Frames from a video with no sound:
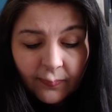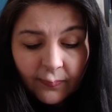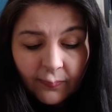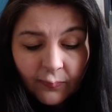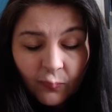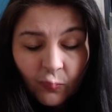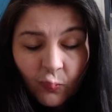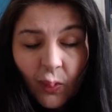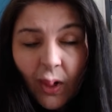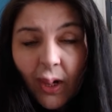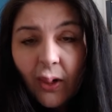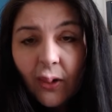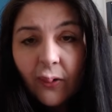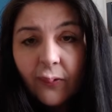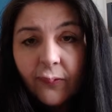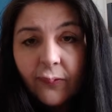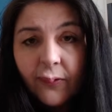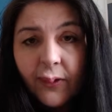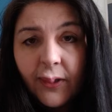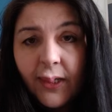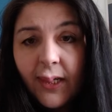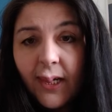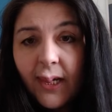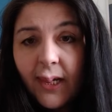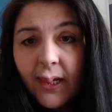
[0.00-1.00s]
well over a
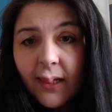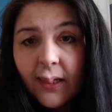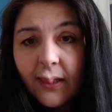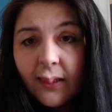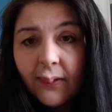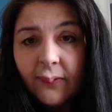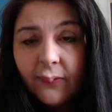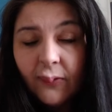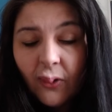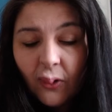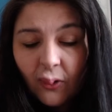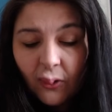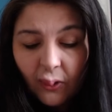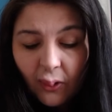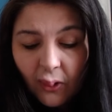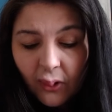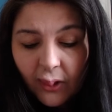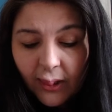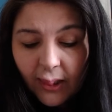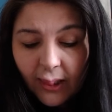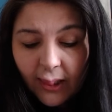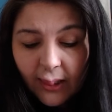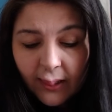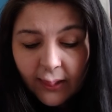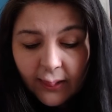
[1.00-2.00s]
year, if not
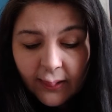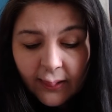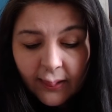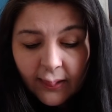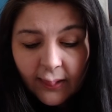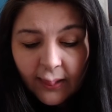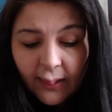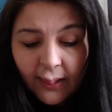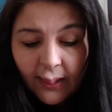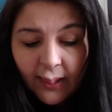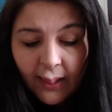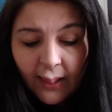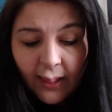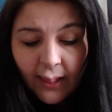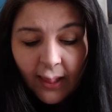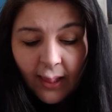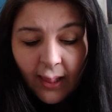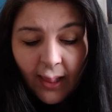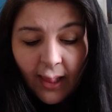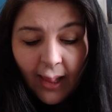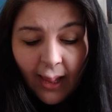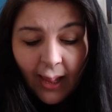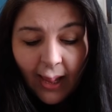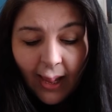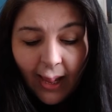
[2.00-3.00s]
longer.
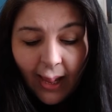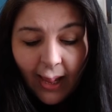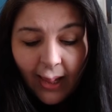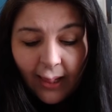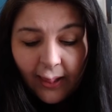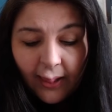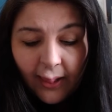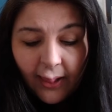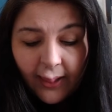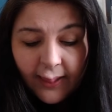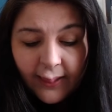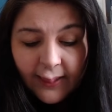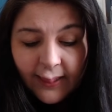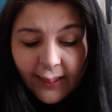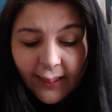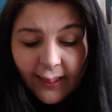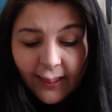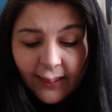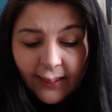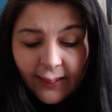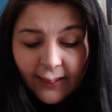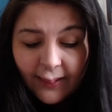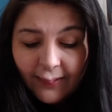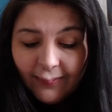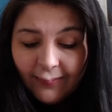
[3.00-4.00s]
And I
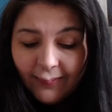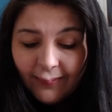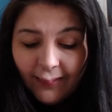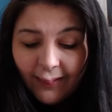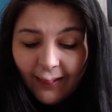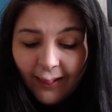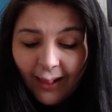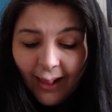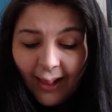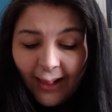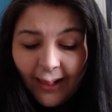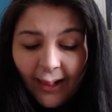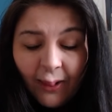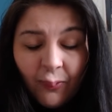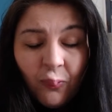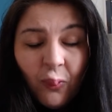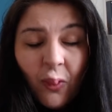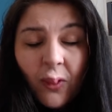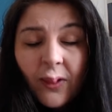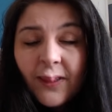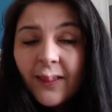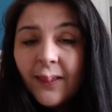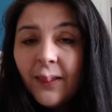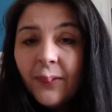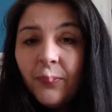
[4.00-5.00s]
didn't
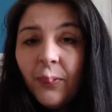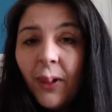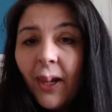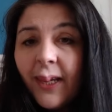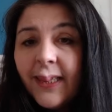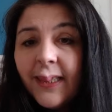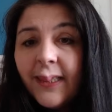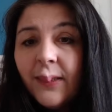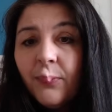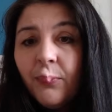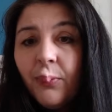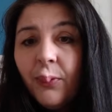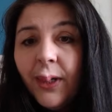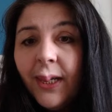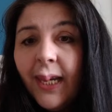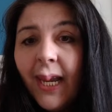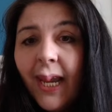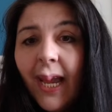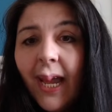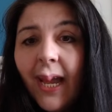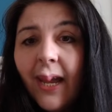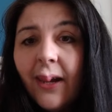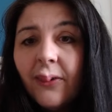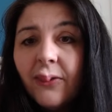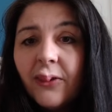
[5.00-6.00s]
bring it
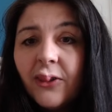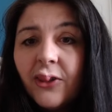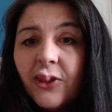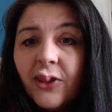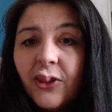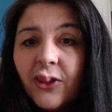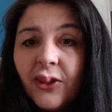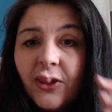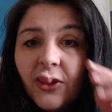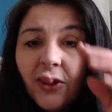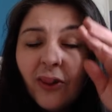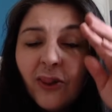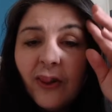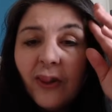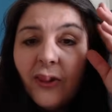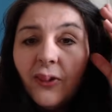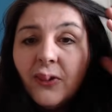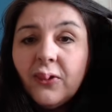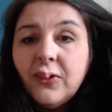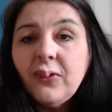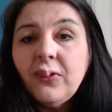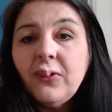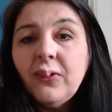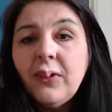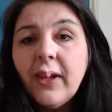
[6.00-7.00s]
out just to
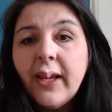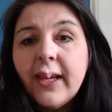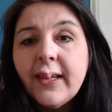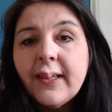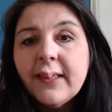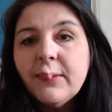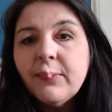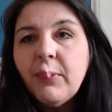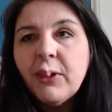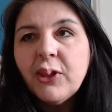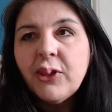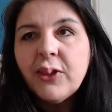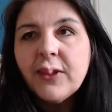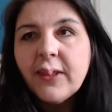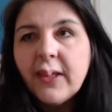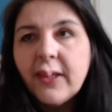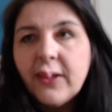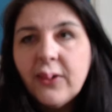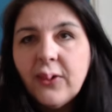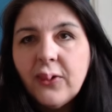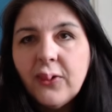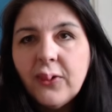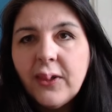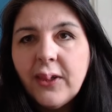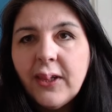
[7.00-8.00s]
do like as much as I
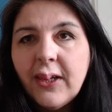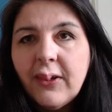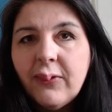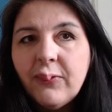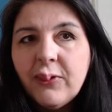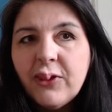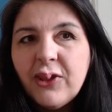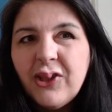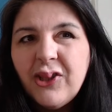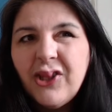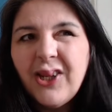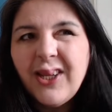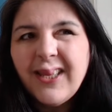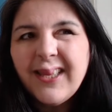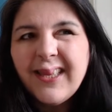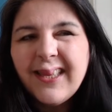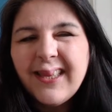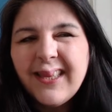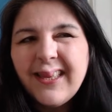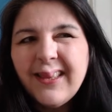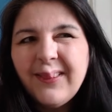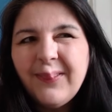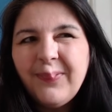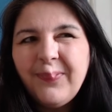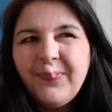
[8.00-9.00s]
could. It was
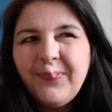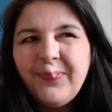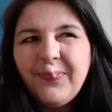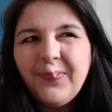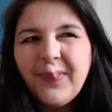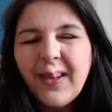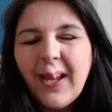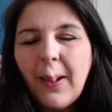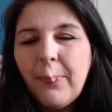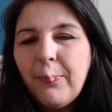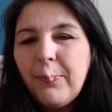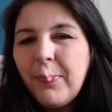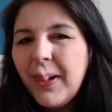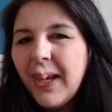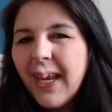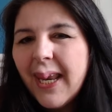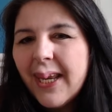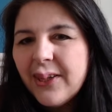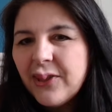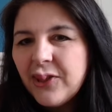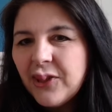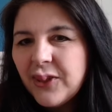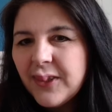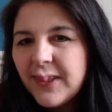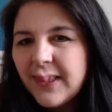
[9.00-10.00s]
just a
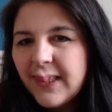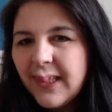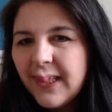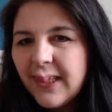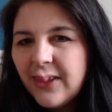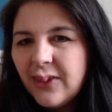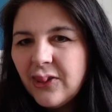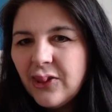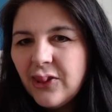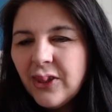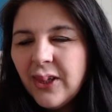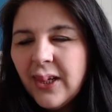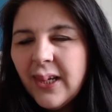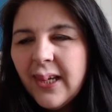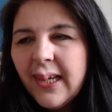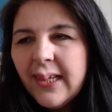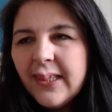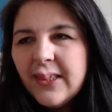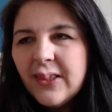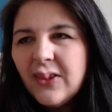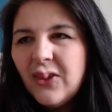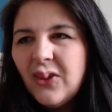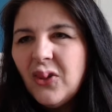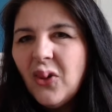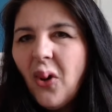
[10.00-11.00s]
pleasure stitch.
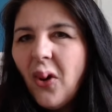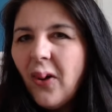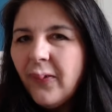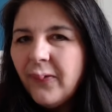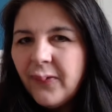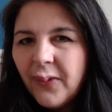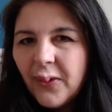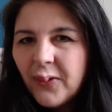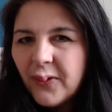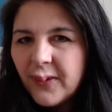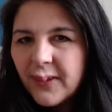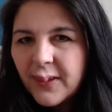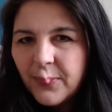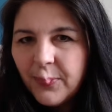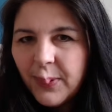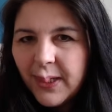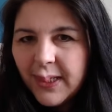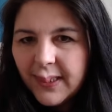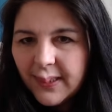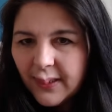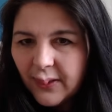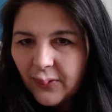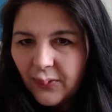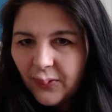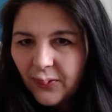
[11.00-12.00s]
It's not a focus
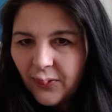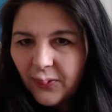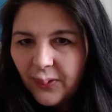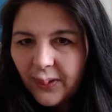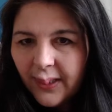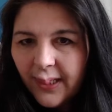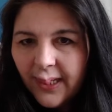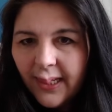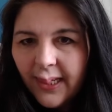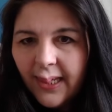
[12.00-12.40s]
piece at all.